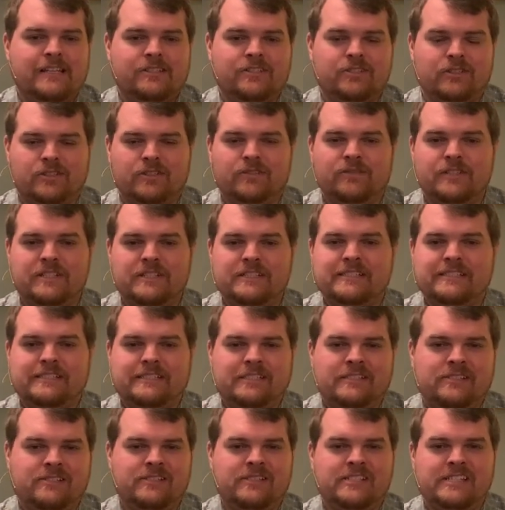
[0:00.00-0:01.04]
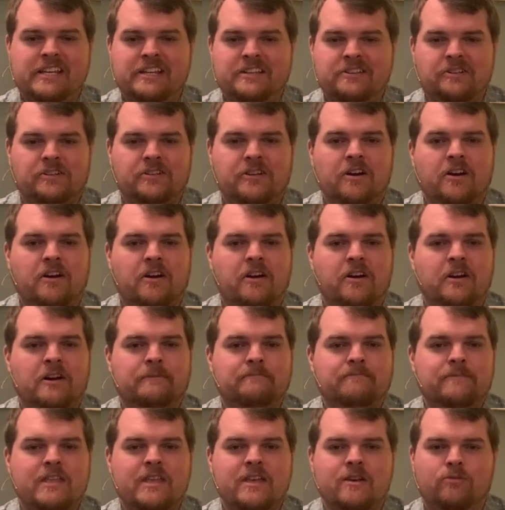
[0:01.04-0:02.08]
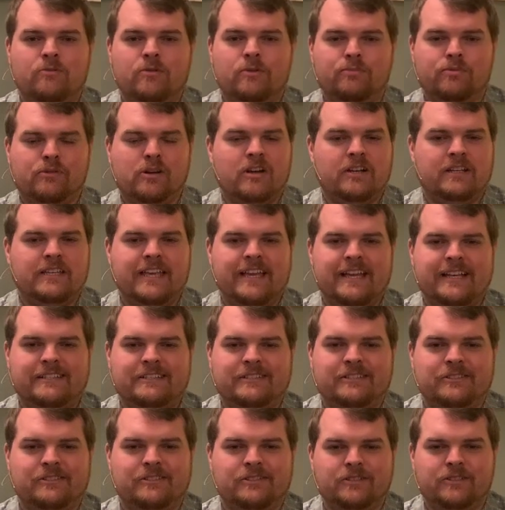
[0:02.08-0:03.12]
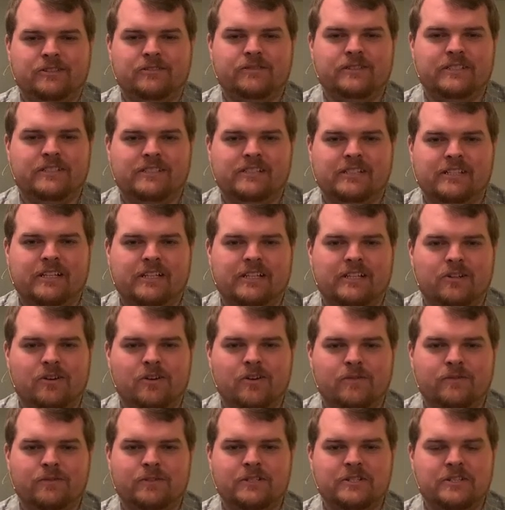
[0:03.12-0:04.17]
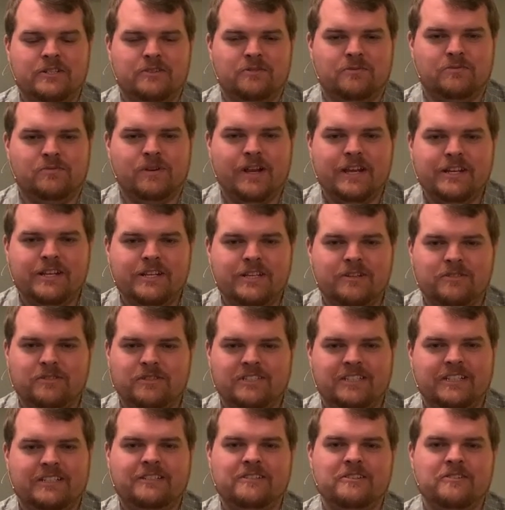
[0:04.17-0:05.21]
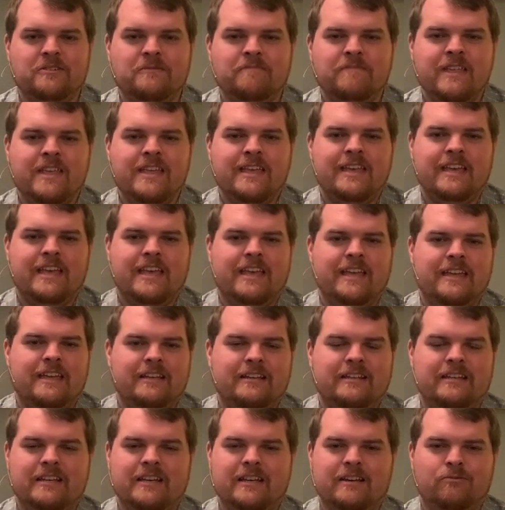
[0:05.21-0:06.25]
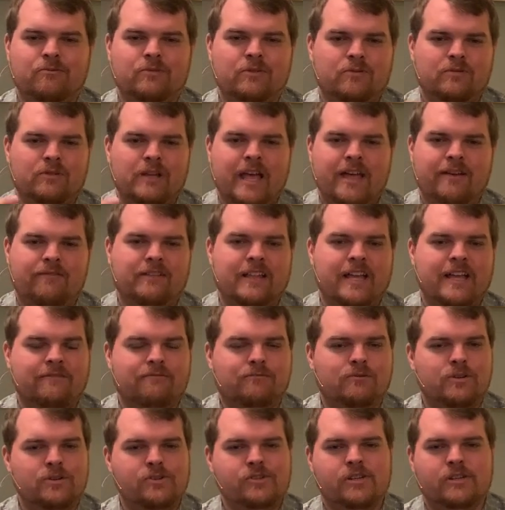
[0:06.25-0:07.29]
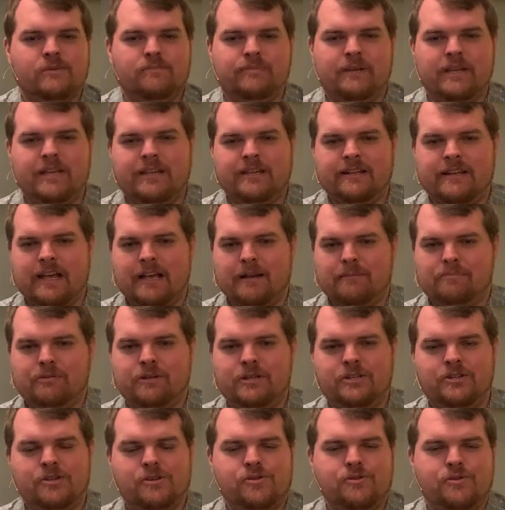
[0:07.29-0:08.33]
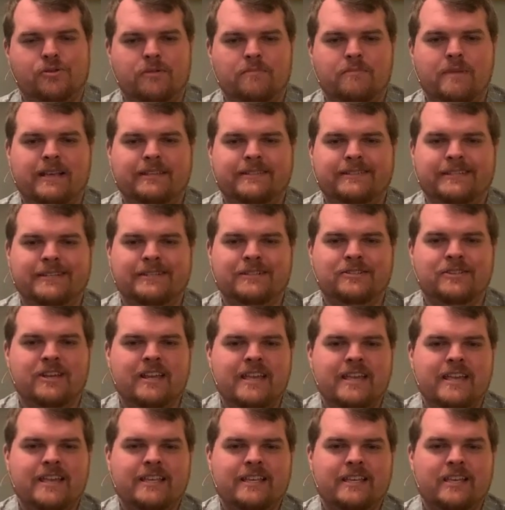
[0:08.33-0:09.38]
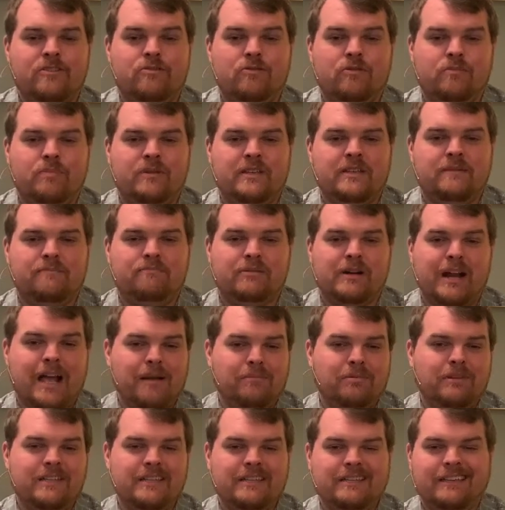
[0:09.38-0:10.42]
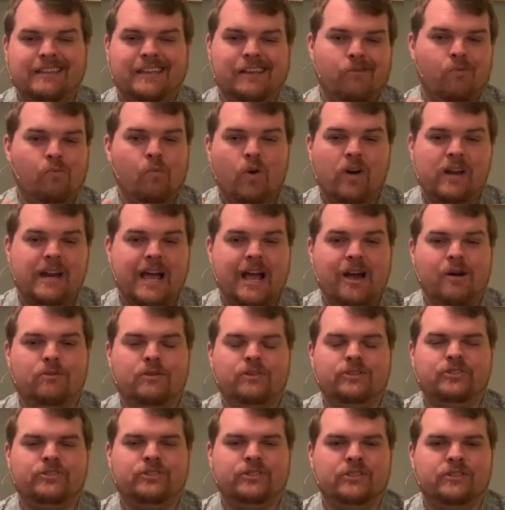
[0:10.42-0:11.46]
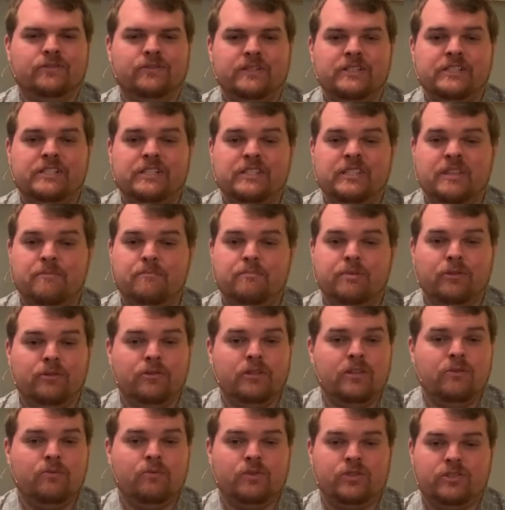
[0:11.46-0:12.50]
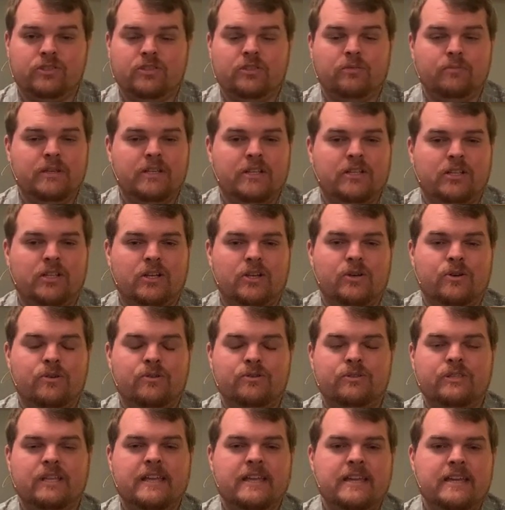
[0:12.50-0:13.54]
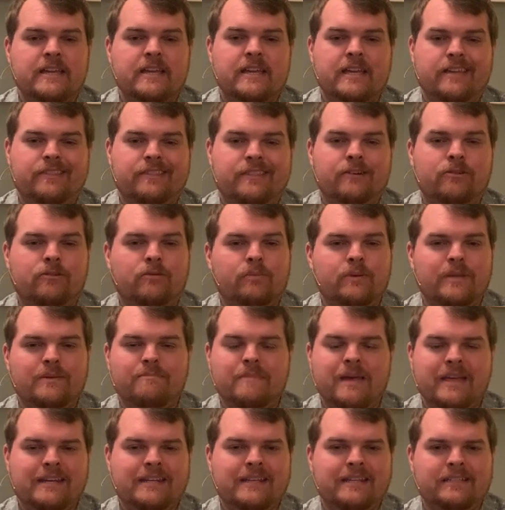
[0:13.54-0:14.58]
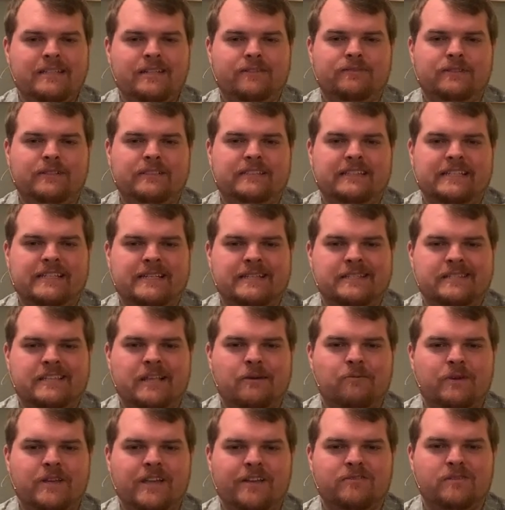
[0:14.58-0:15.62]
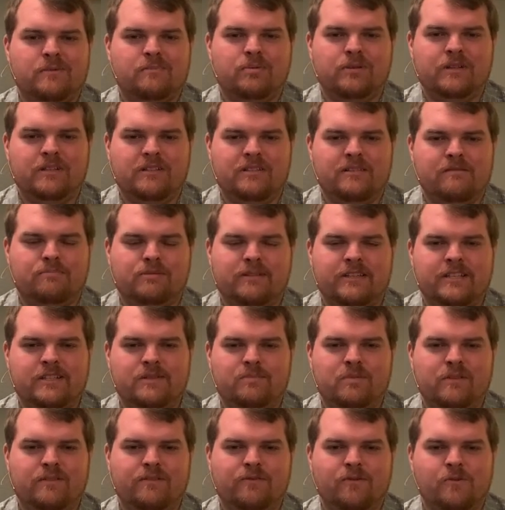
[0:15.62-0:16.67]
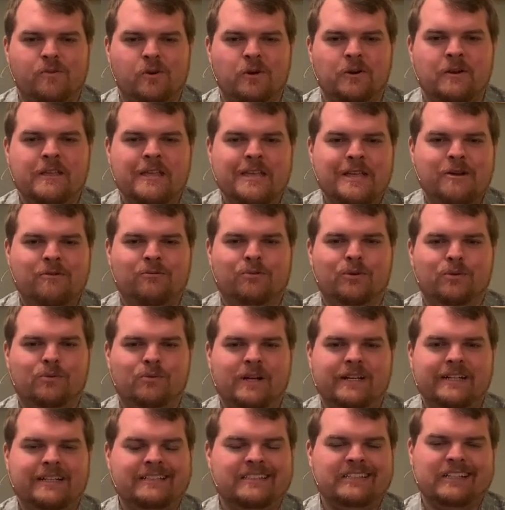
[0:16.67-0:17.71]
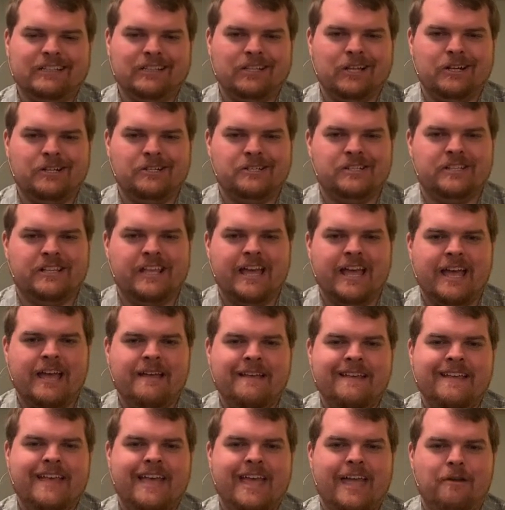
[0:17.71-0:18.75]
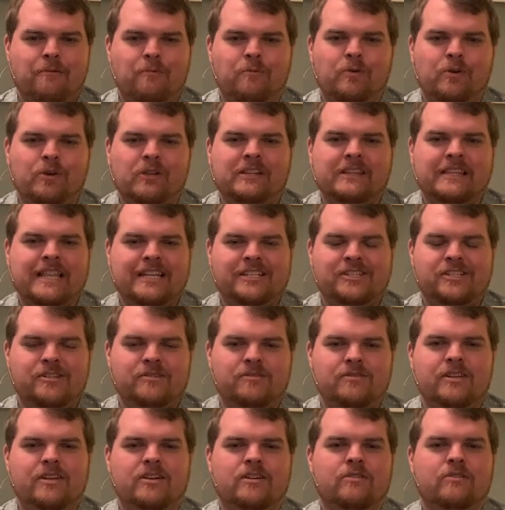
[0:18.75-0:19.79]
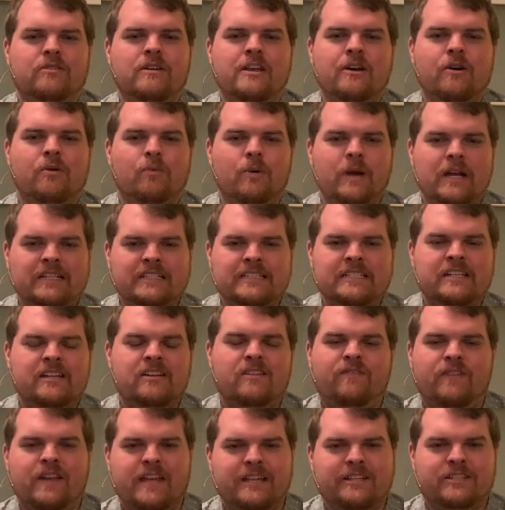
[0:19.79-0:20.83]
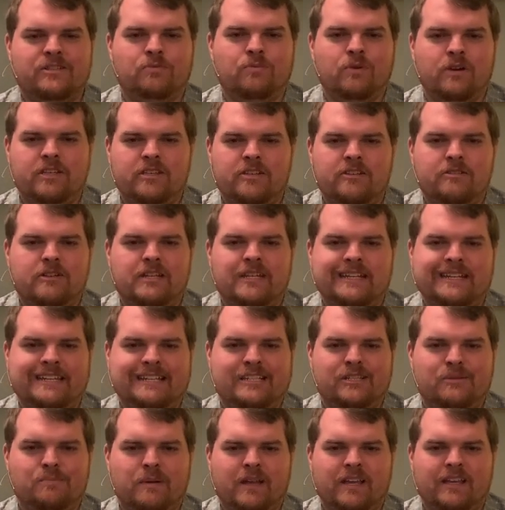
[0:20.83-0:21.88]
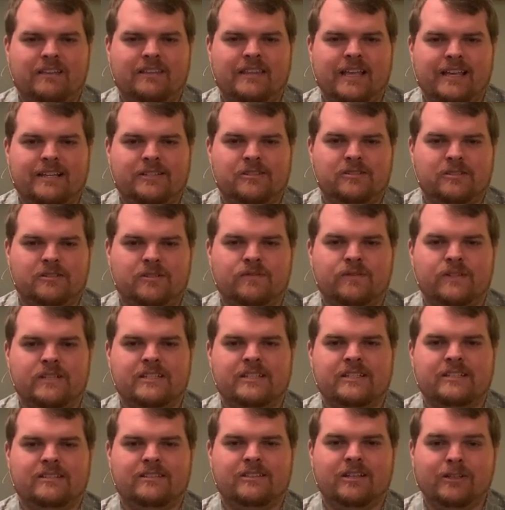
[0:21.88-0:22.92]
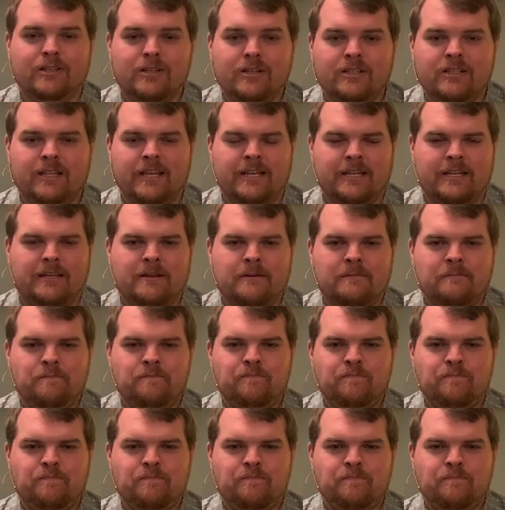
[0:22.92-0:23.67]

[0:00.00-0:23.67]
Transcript: service. You sit in your car, We'll broadcast the service uh, over your radio signal and uh, we'll have live worship and I'll preach a short message. This will be probably a one hour service. The building will still be closed and there will be many different things that we have to put into place before we're ready to launch that. And we'll let you know well in advance what you can expect that service to look like.